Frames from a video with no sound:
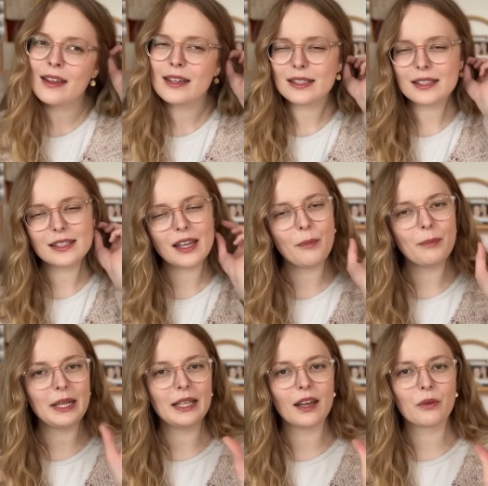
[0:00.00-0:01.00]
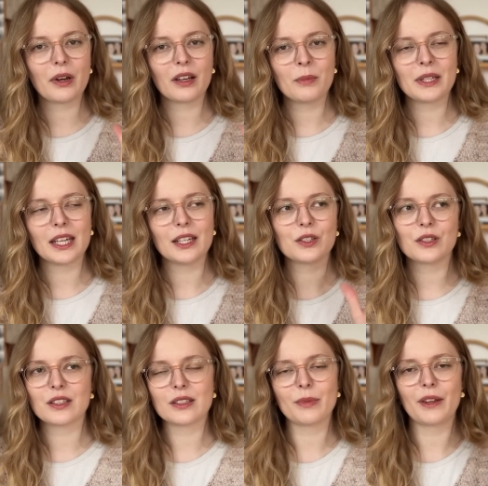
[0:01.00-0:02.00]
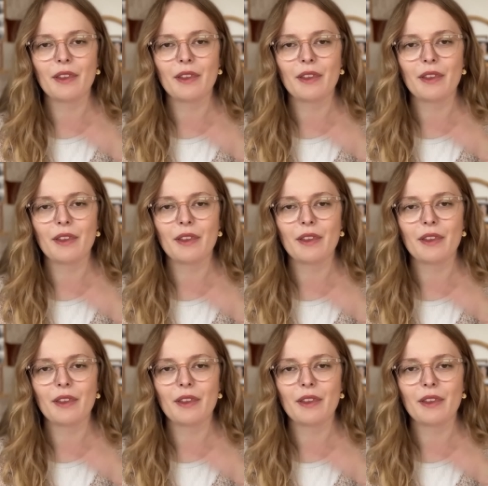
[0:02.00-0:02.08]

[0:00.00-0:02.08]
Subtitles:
Some media recommendations, but